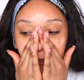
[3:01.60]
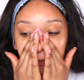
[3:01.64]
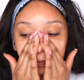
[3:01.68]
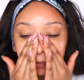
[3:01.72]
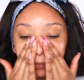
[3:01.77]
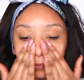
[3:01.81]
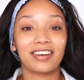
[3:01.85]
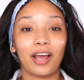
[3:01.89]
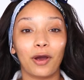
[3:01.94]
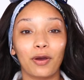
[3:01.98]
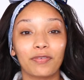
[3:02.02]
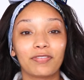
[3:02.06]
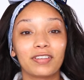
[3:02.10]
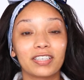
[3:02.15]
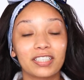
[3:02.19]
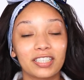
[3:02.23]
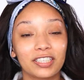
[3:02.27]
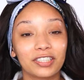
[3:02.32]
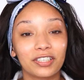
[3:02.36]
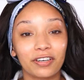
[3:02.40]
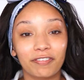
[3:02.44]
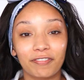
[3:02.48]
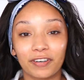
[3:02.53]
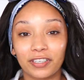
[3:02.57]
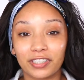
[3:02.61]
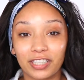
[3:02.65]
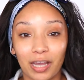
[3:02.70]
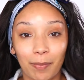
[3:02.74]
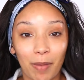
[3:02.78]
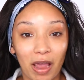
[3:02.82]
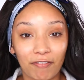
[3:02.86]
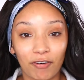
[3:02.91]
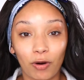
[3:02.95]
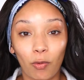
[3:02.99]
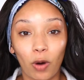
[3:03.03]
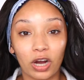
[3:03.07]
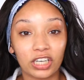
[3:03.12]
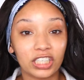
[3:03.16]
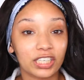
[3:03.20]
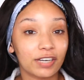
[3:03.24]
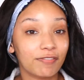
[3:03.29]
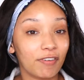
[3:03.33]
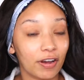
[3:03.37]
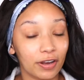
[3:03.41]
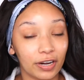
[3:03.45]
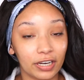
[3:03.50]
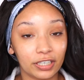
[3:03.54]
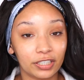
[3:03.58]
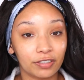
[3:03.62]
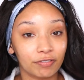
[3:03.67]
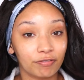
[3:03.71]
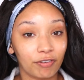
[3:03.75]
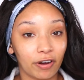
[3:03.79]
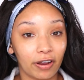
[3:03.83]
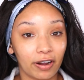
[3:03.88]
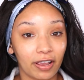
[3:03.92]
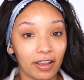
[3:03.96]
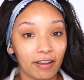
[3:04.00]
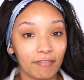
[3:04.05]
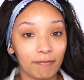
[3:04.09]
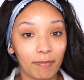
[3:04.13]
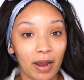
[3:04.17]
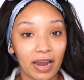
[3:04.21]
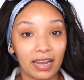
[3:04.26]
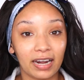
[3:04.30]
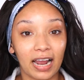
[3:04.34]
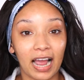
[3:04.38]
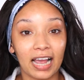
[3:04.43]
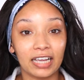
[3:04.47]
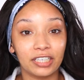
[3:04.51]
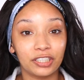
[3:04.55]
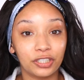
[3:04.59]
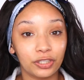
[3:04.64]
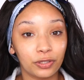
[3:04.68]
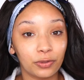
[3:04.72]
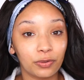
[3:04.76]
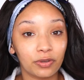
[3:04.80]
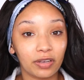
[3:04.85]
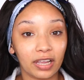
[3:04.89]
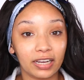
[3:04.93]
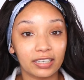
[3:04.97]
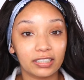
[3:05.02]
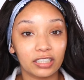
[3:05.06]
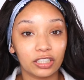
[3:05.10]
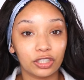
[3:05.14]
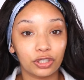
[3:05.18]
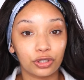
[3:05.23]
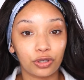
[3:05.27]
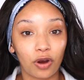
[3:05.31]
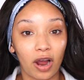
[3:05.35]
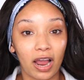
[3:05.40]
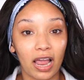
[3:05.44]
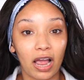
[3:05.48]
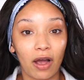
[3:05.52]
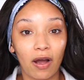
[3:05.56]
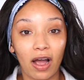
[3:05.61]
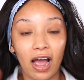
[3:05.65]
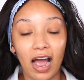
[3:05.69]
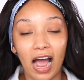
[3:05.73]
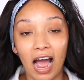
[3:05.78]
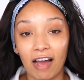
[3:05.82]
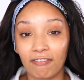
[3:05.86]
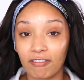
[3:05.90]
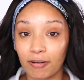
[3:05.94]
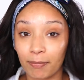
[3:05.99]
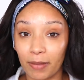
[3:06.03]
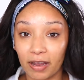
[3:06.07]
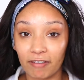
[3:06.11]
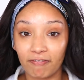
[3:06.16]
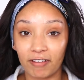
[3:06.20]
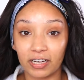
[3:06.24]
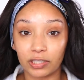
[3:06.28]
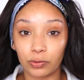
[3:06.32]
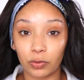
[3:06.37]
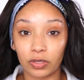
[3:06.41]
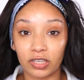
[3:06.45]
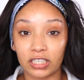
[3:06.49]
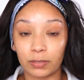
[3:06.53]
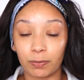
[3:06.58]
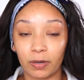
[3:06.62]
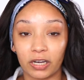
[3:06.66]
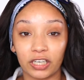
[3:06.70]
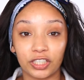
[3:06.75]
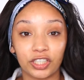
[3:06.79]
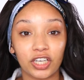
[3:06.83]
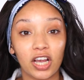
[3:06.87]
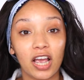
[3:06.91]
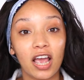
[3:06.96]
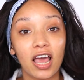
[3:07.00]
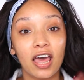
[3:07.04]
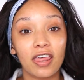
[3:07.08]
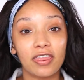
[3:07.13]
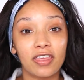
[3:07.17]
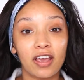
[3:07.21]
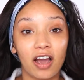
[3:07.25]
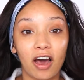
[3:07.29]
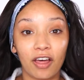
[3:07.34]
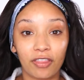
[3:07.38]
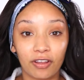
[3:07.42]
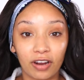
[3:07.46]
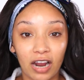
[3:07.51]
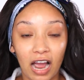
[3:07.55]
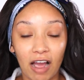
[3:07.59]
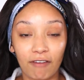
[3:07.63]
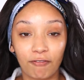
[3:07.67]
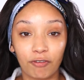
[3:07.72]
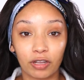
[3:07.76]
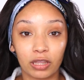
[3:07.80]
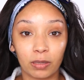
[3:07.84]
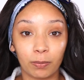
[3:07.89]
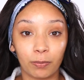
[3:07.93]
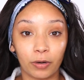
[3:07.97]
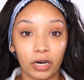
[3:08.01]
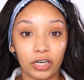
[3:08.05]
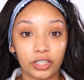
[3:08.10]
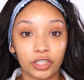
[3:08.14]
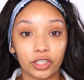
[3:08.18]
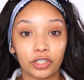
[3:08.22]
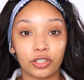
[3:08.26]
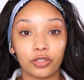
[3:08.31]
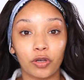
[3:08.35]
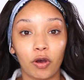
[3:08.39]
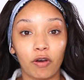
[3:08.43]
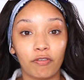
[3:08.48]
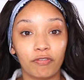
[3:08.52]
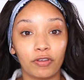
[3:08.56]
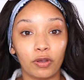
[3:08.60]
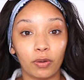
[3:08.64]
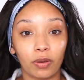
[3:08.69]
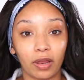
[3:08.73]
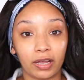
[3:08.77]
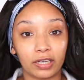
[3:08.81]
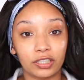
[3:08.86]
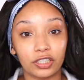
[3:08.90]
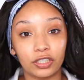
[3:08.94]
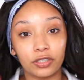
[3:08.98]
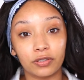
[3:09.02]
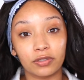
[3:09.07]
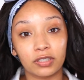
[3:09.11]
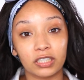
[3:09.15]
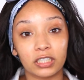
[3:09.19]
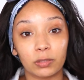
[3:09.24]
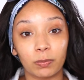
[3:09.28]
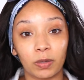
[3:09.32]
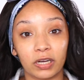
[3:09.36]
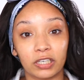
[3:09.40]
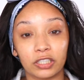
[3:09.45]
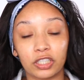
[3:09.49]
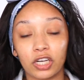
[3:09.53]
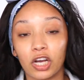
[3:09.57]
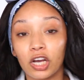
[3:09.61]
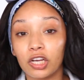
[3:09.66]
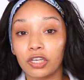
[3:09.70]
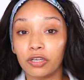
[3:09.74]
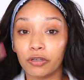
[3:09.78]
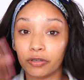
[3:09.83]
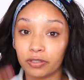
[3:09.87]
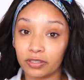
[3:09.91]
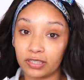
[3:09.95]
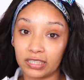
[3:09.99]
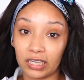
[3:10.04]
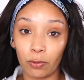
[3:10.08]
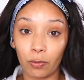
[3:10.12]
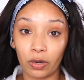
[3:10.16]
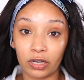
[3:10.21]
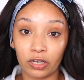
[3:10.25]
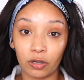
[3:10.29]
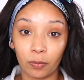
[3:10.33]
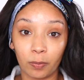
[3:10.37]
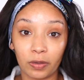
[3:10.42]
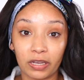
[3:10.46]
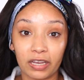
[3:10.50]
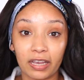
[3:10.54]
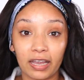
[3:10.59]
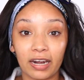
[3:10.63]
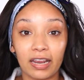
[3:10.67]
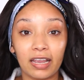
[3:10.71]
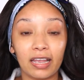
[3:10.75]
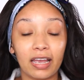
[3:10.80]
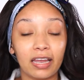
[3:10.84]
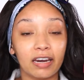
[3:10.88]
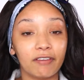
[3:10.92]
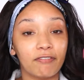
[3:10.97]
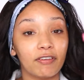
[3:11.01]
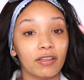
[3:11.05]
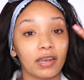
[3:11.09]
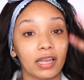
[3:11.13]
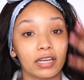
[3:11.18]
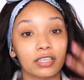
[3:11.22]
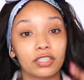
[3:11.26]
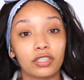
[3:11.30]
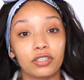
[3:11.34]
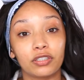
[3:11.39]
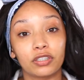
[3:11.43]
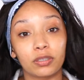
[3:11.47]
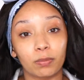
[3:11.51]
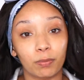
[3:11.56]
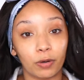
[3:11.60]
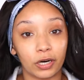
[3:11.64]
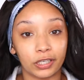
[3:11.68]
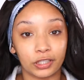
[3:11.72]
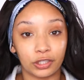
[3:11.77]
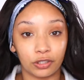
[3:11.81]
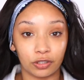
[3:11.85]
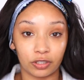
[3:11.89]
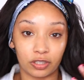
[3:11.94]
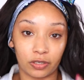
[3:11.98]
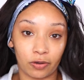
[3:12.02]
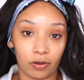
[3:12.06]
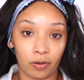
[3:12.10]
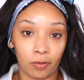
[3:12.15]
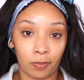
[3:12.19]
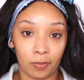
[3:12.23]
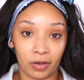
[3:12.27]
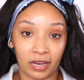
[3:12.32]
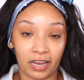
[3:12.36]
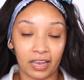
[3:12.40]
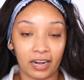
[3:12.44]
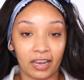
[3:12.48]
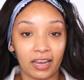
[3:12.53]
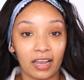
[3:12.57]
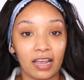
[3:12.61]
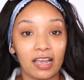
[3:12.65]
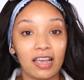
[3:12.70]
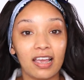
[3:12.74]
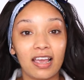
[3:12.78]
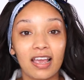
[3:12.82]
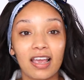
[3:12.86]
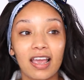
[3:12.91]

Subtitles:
Now, if this is your first time ever watching a Foundation Friday of mine, I do like to try out half of my face with a sponge, the other half with a brush. So if you like to use a sponge, you'll see what you'll be getting. And if you like to use a brush, you'll see what you'll be getting.